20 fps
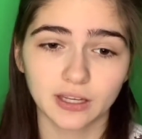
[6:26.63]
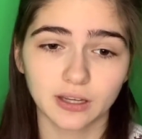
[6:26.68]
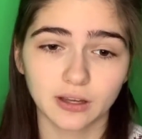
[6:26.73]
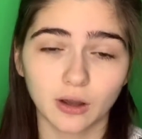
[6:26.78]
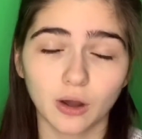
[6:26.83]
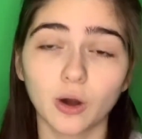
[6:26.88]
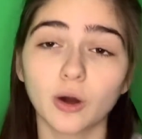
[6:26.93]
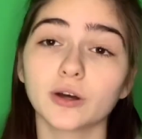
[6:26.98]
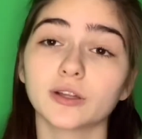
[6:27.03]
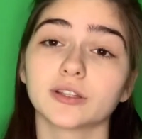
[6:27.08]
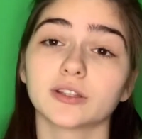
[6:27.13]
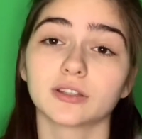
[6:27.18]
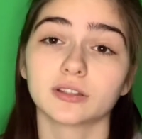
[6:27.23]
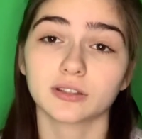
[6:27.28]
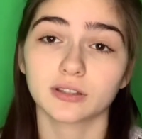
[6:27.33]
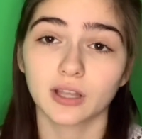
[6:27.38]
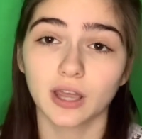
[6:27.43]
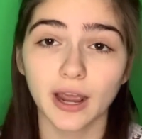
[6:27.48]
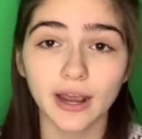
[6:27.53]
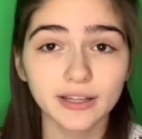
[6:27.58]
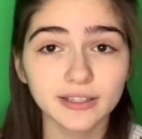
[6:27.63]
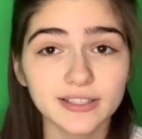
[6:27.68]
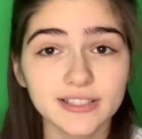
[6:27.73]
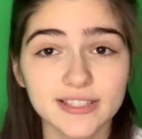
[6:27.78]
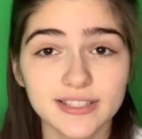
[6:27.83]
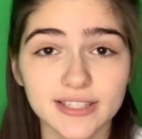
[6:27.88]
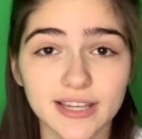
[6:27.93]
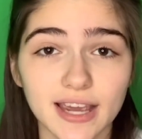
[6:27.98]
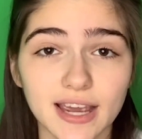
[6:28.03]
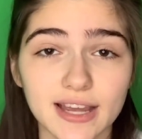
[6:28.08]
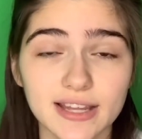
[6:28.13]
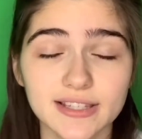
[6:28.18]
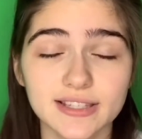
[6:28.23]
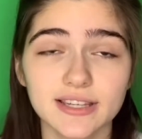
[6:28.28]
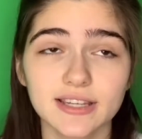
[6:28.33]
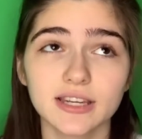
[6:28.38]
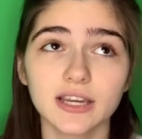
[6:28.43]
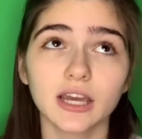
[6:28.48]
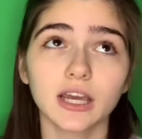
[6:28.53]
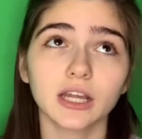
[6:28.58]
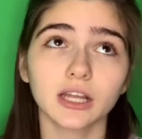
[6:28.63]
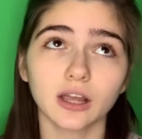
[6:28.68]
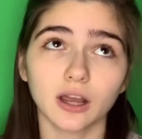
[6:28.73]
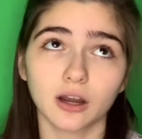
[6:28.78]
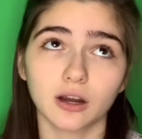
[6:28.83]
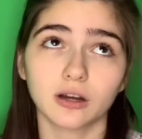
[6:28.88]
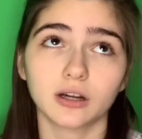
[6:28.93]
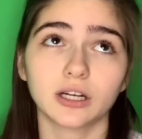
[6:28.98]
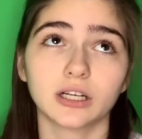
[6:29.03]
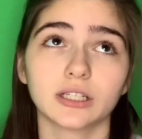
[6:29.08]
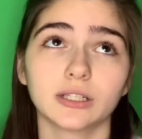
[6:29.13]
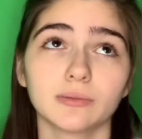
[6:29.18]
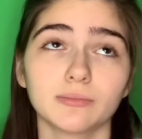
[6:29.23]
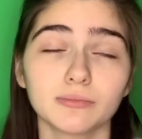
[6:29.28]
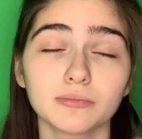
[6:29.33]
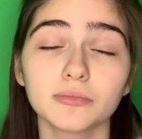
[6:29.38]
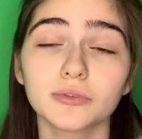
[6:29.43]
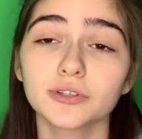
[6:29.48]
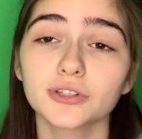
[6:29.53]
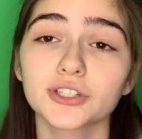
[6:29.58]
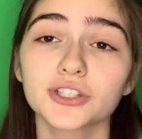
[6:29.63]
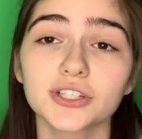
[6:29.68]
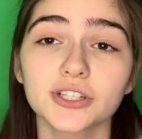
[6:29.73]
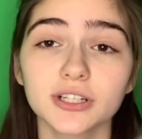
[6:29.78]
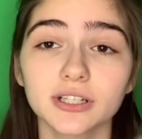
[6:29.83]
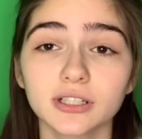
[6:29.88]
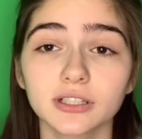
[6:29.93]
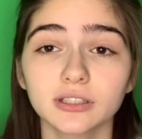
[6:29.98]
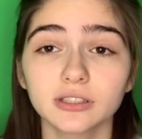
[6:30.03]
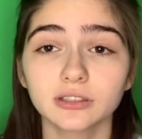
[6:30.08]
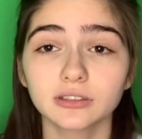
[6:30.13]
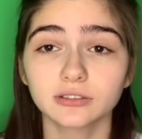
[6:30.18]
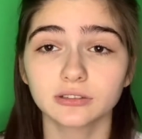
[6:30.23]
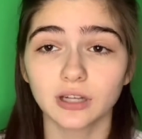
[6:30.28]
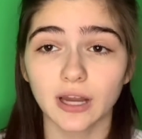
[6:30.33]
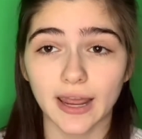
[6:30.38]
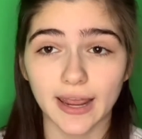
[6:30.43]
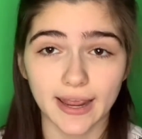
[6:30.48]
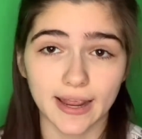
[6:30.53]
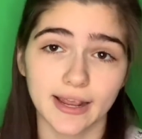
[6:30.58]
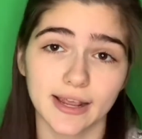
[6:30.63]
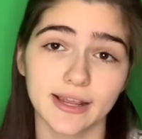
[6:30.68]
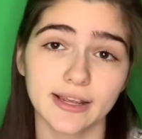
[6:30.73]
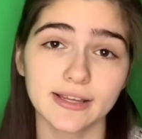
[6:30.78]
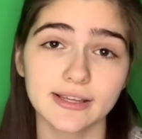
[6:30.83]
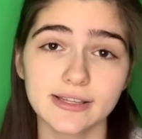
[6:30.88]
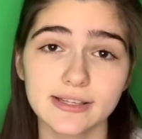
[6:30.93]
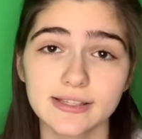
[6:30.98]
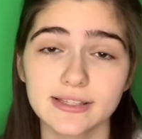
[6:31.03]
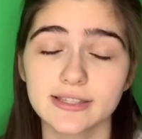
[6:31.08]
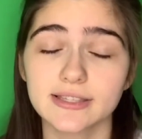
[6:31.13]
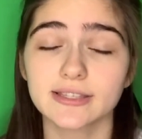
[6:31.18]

on understanding on mutual aid